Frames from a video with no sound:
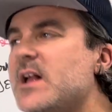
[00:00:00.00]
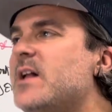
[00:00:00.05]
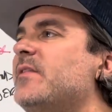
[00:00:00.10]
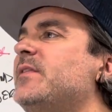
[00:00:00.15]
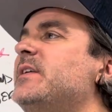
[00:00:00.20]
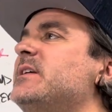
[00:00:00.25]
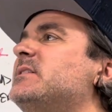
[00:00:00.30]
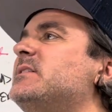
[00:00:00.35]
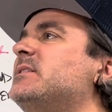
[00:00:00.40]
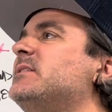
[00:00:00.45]

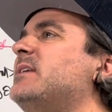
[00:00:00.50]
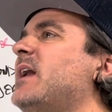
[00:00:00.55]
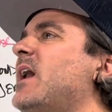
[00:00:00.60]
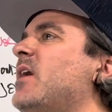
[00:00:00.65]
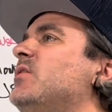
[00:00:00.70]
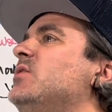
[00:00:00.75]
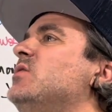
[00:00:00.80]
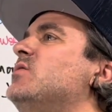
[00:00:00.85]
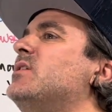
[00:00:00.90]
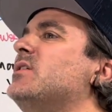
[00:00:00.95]
This is how
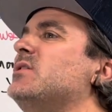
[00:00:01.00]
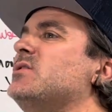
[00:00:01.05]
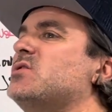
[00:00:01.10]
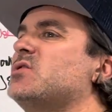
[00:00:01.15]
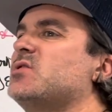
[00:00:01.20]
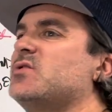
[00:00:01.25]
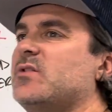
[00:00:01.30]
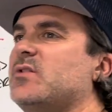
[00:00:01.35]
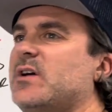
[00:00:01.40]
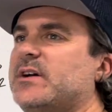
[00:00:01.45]
you can
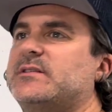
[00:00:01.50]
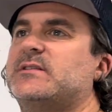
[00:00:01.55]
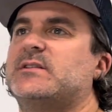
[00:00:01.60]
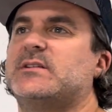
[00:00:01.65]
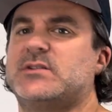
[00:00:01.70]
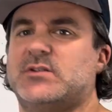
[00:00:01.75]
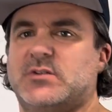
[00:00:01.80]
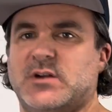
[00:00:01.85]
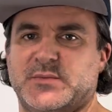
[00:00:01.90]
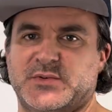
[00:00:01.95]
trust the
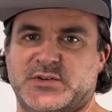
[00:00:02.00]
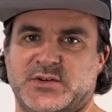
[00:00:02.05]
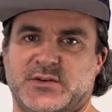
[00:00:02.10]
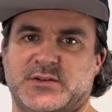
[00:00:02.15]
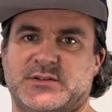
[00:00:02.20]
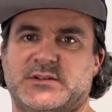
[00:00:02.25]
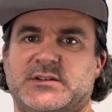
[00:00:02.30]
scriptures.